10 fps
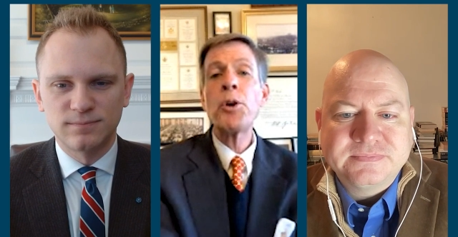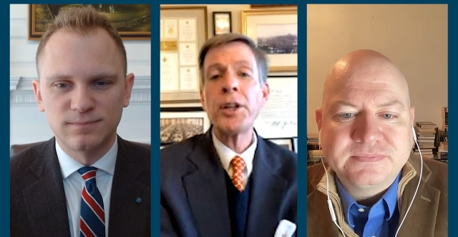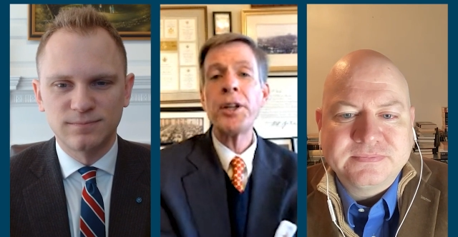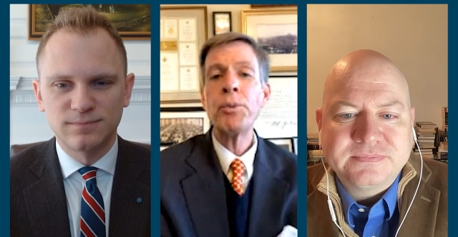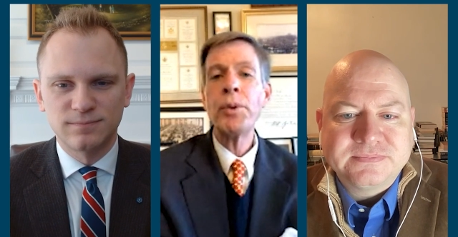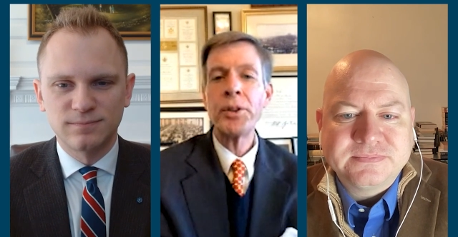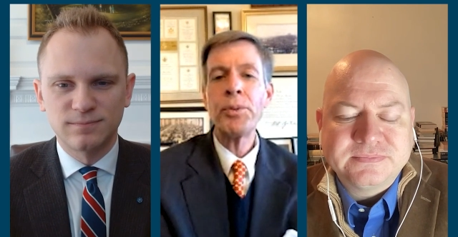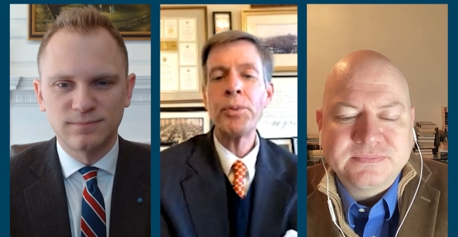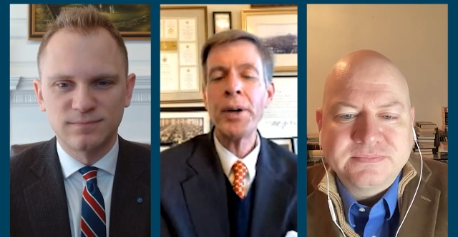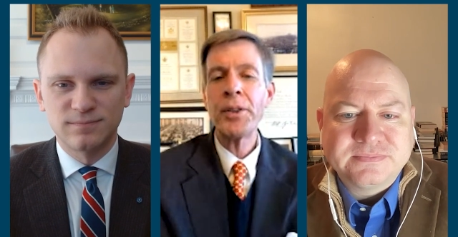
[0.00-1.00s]
Speaker 1: loaded with
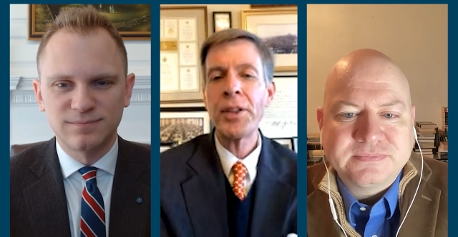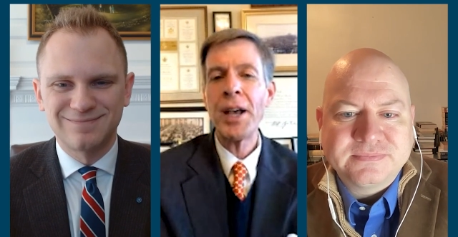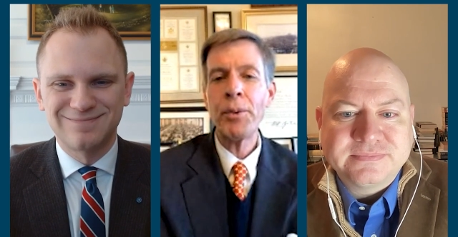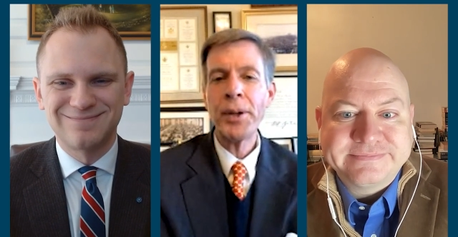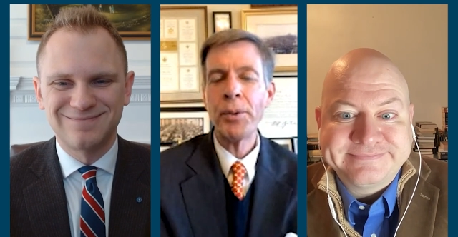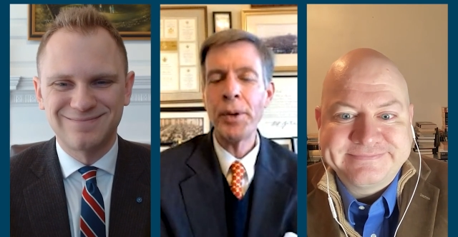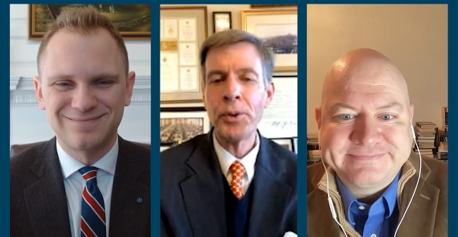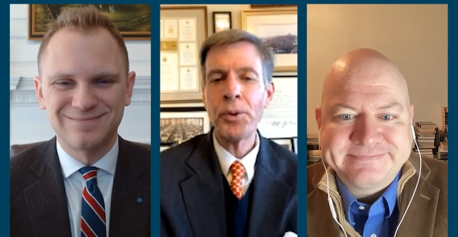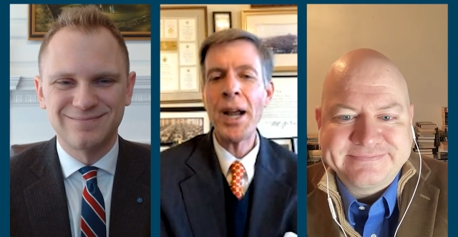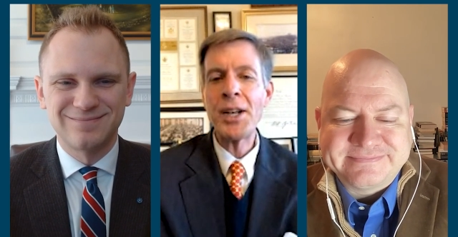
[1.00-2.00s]
with, uh, with
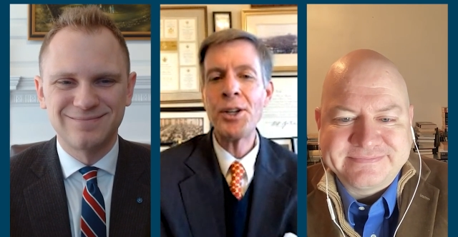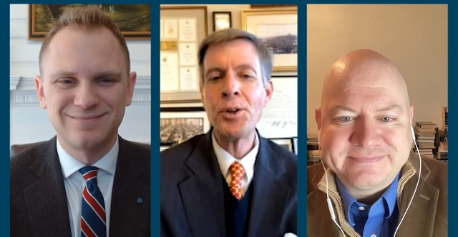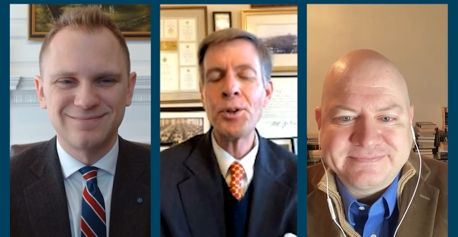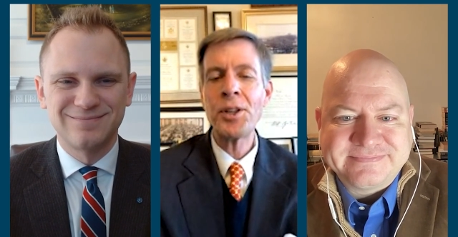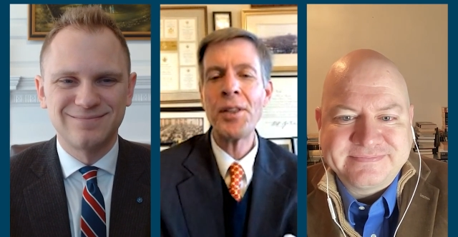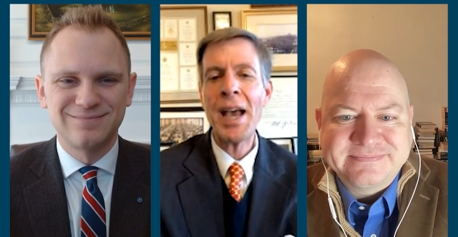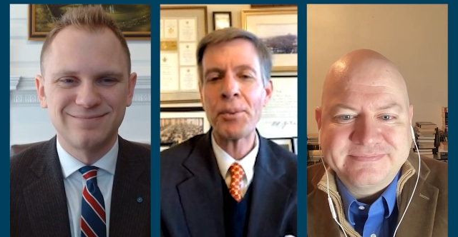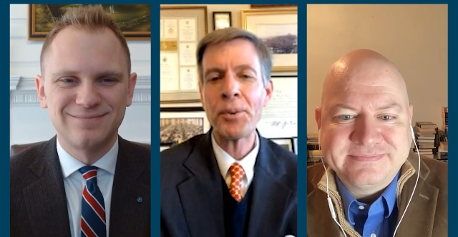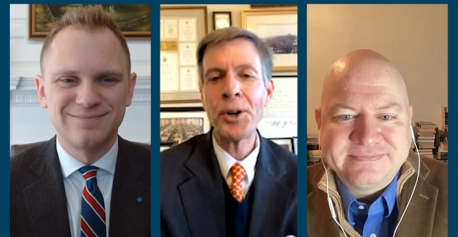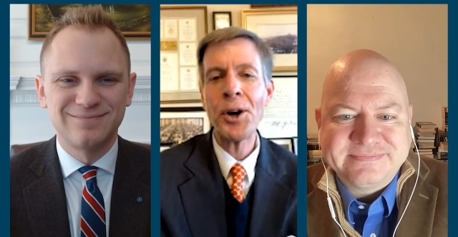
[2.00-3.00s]
with great news in
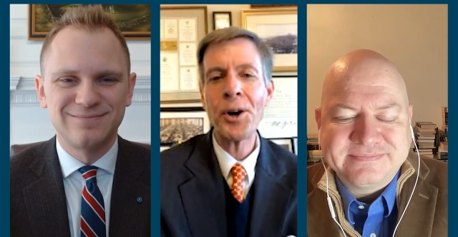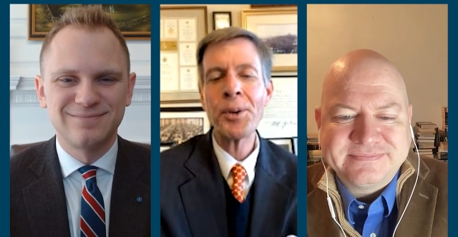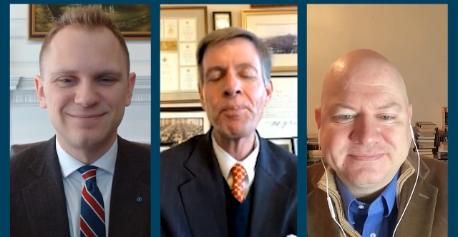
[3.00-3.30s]
that regard.